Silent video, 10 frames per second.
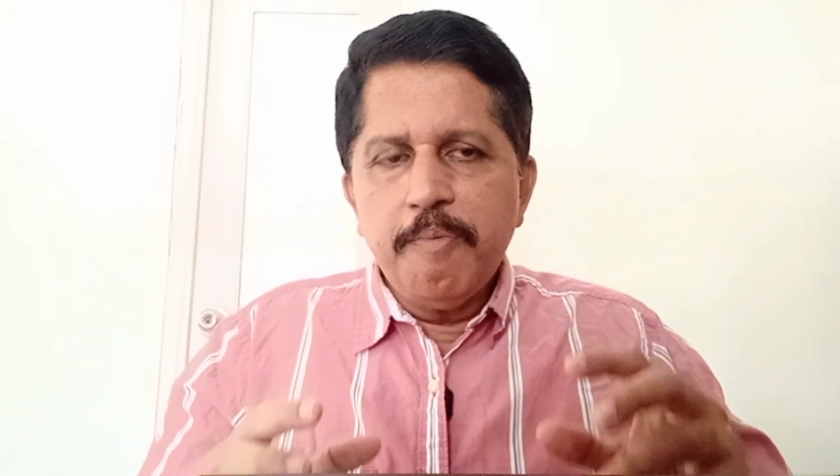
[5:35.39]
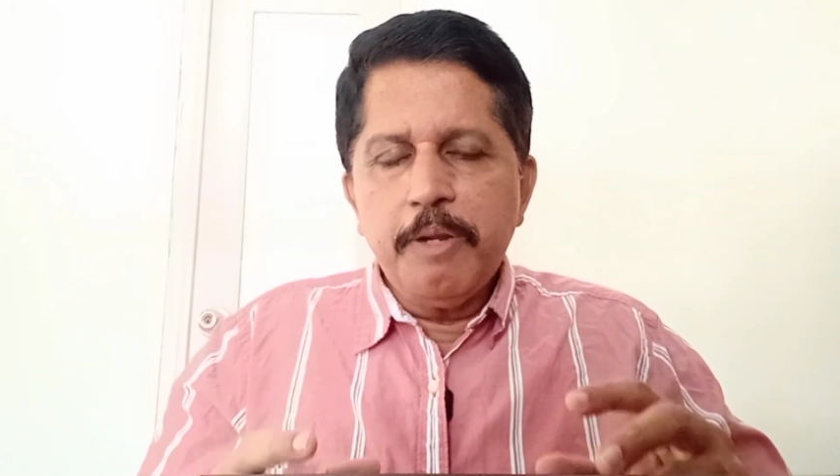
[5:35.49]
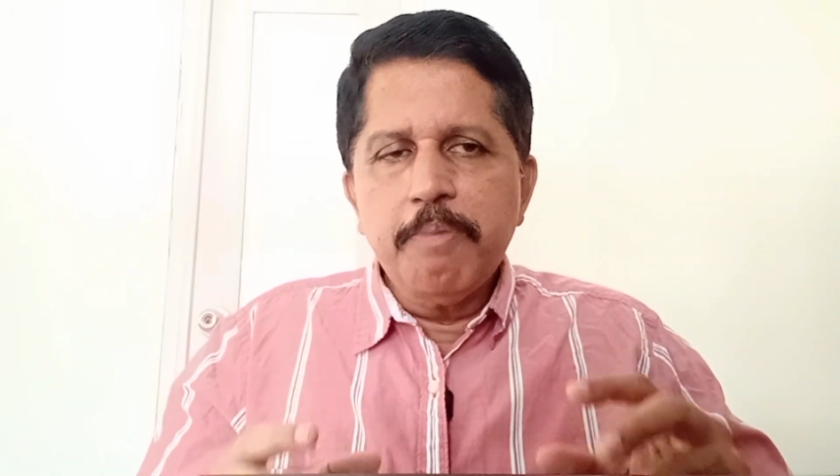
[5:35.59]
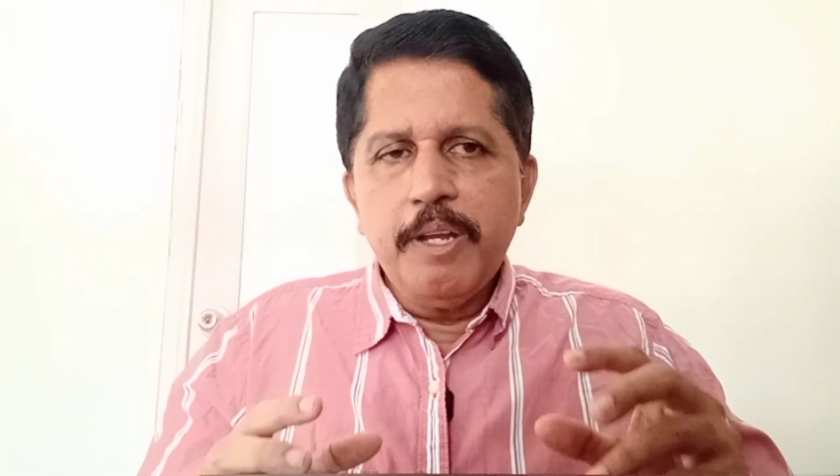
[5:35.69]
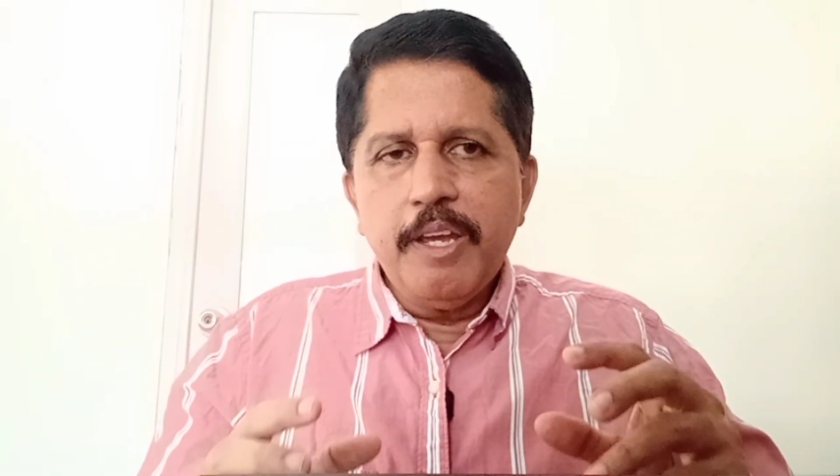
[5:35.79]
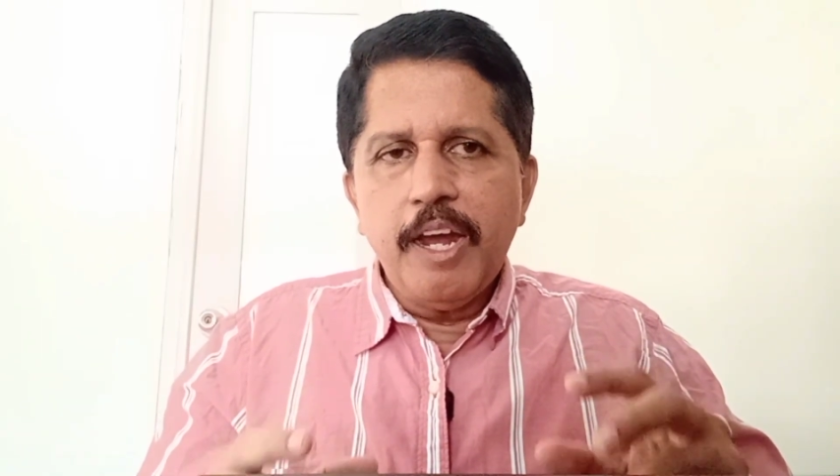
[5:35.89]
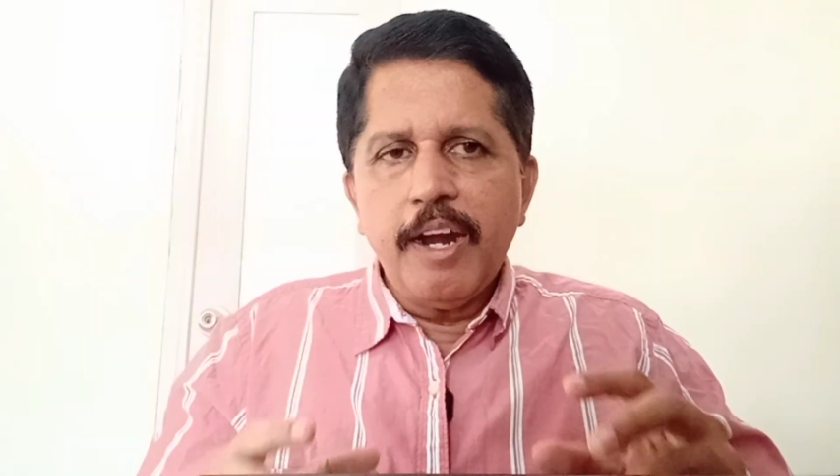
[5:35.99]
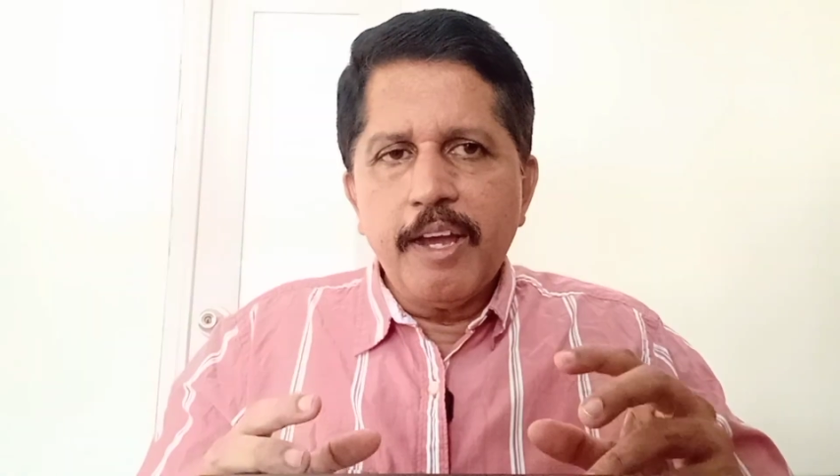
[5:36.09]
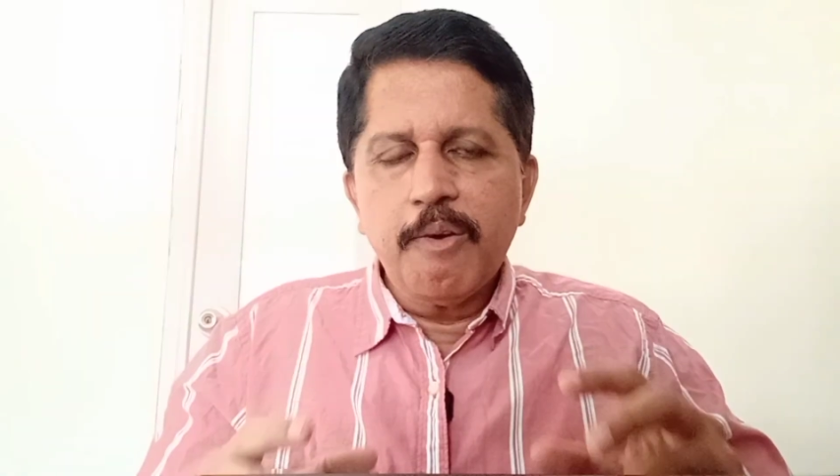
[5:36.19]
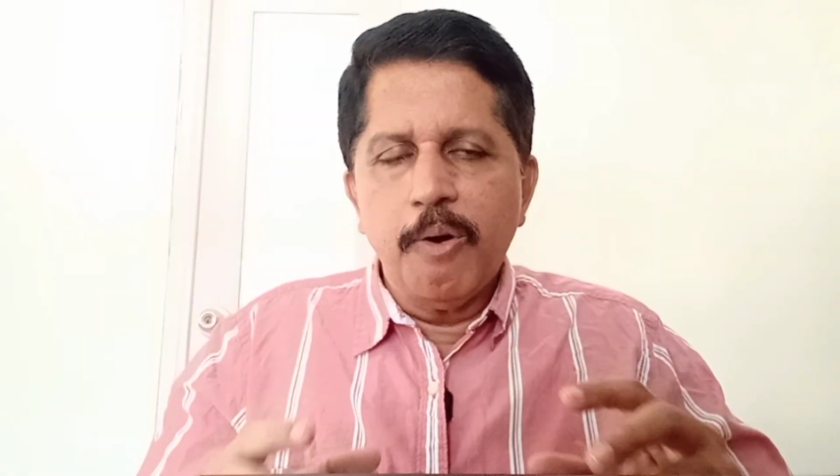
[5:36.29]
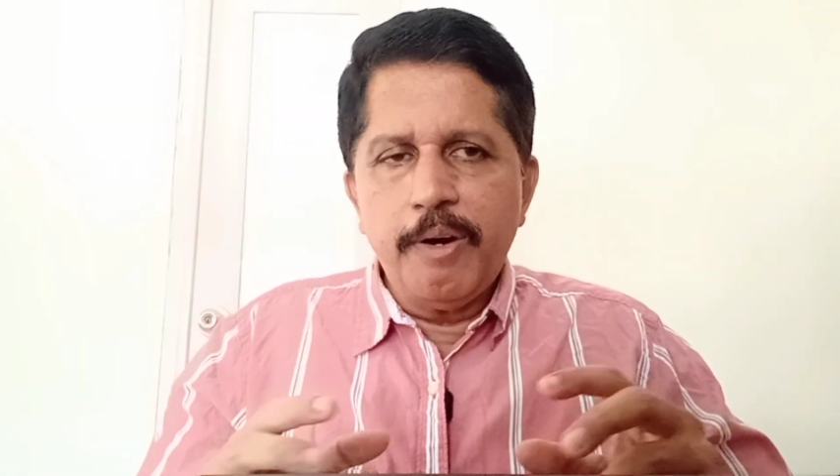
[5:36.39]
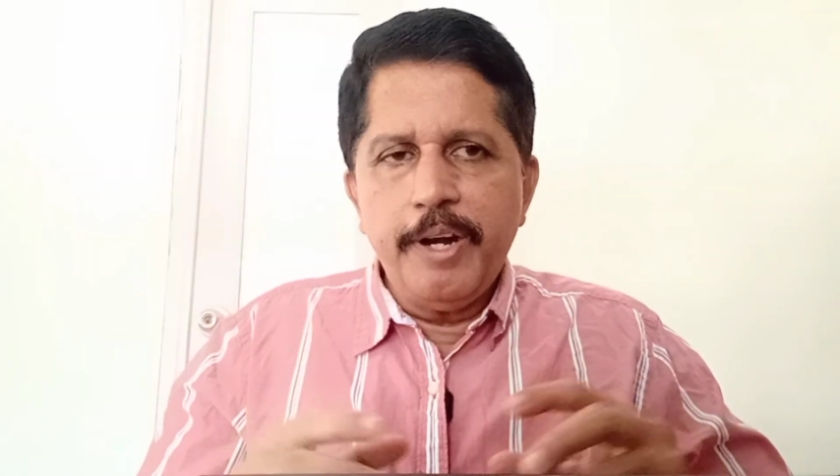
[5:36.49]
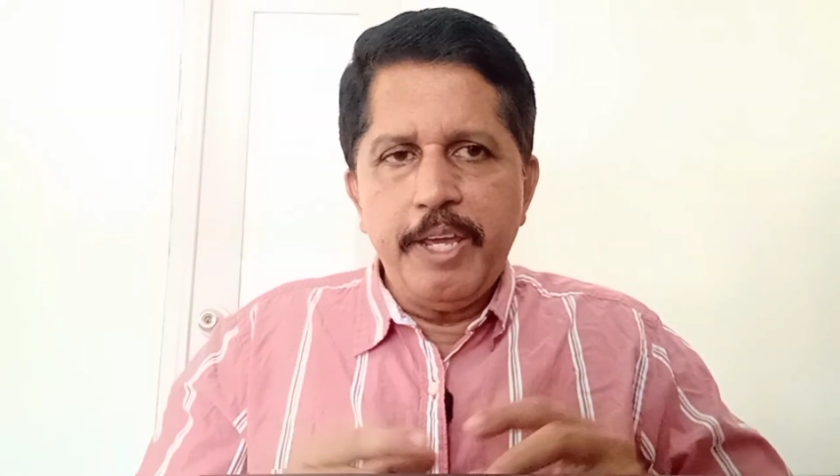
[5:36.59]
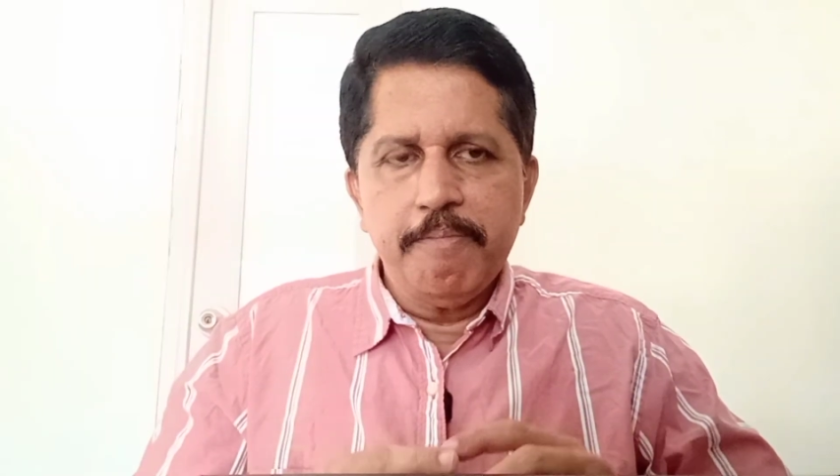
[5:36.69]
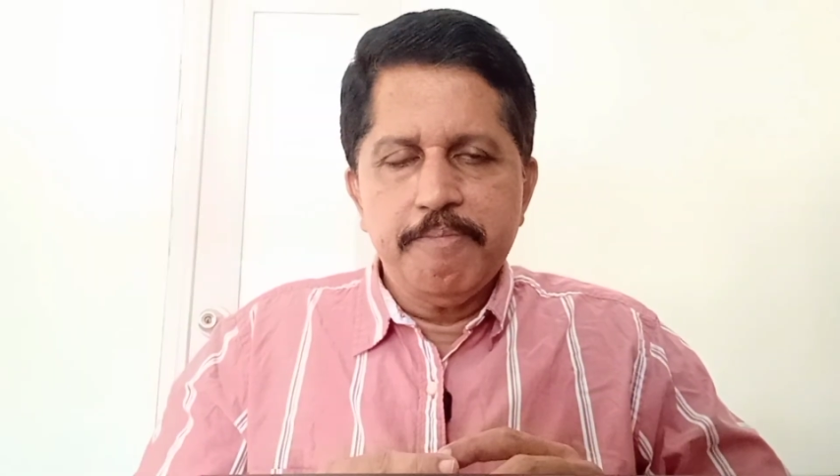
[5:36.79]
Everybody had a
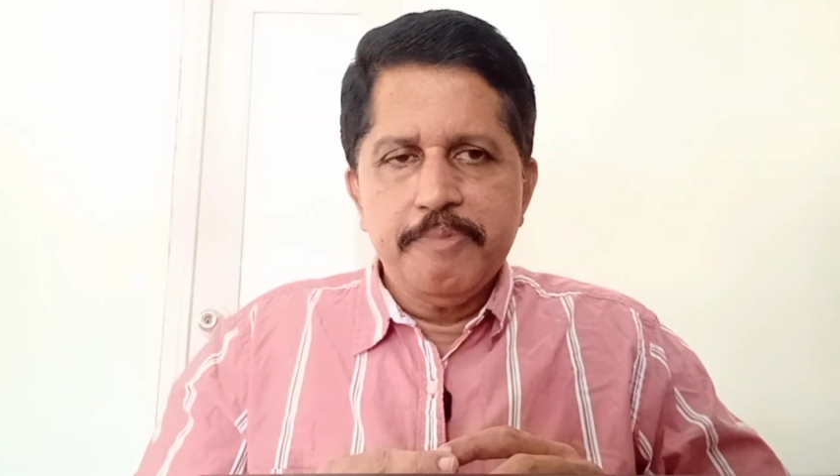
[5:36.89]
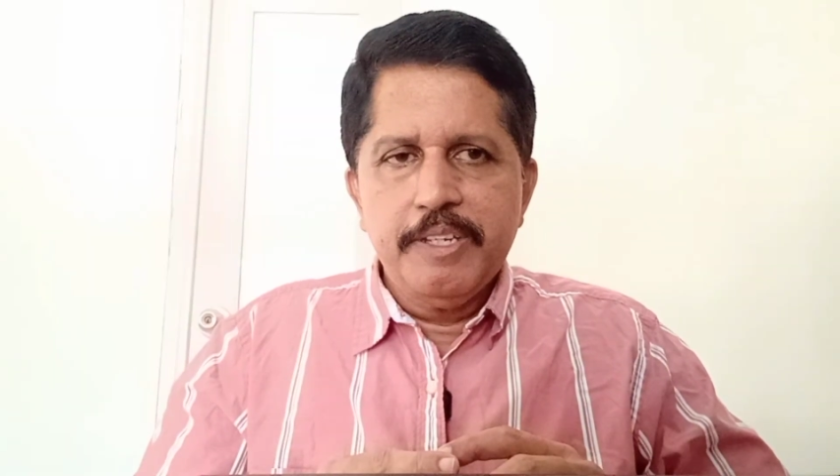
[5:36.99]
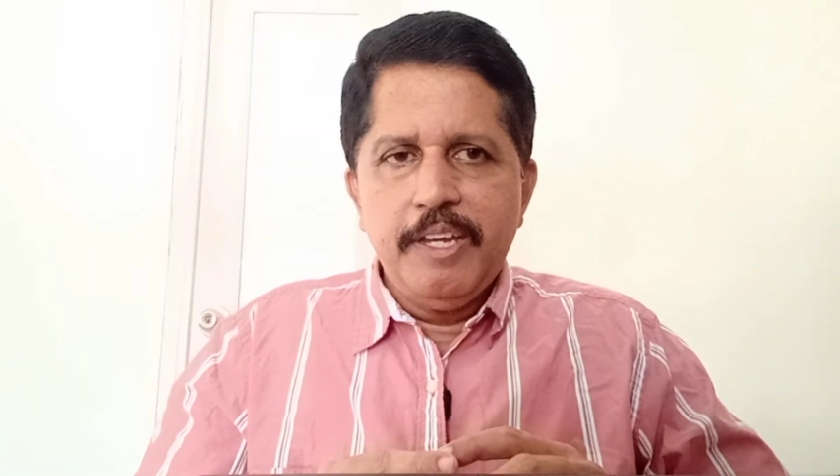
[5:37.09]
code name,